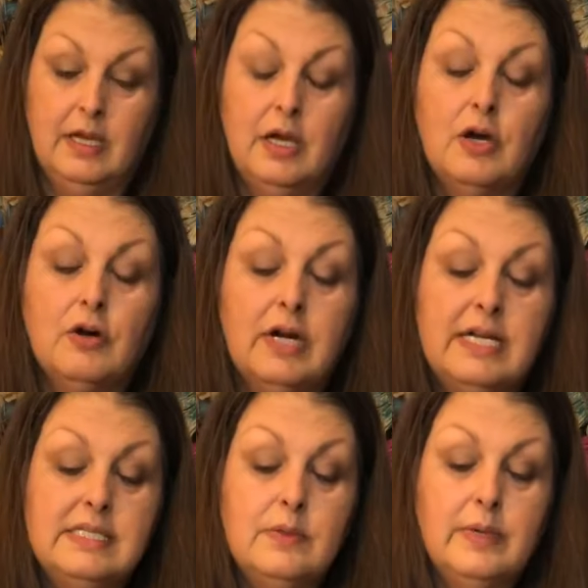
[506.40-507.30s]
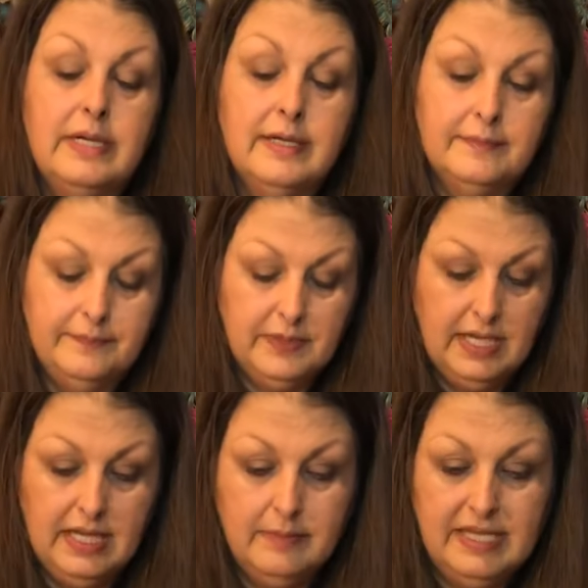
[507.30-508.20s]
Crazy week.
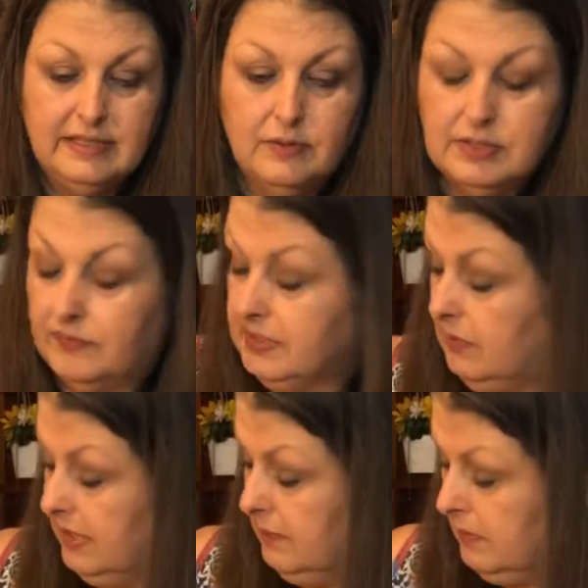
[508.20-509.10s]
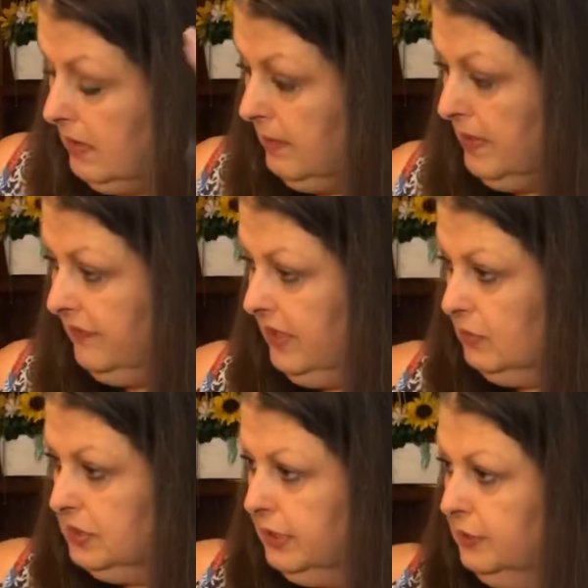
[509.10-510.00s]
Okay, let me get those off so I don't get on my
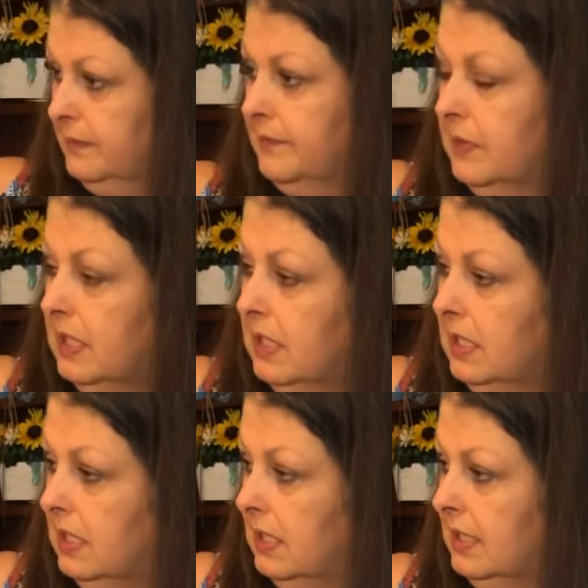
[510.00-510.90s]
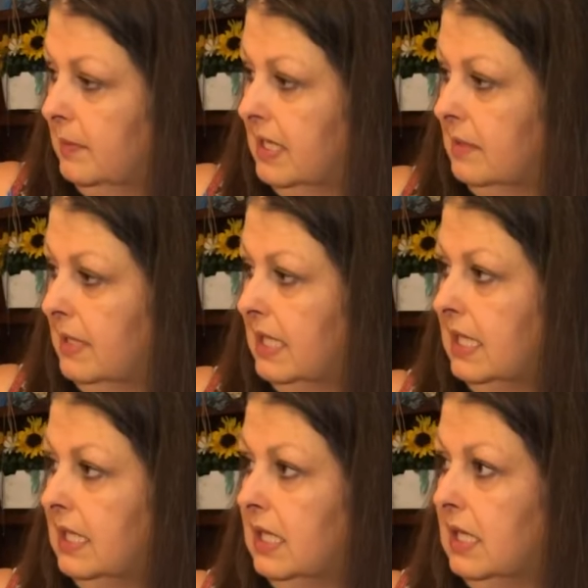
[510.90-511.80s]
fingers here. Let me get my
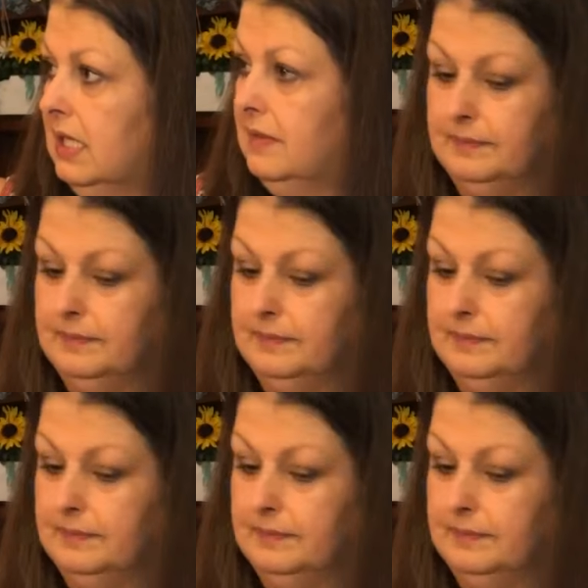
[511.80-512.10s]
heat gun.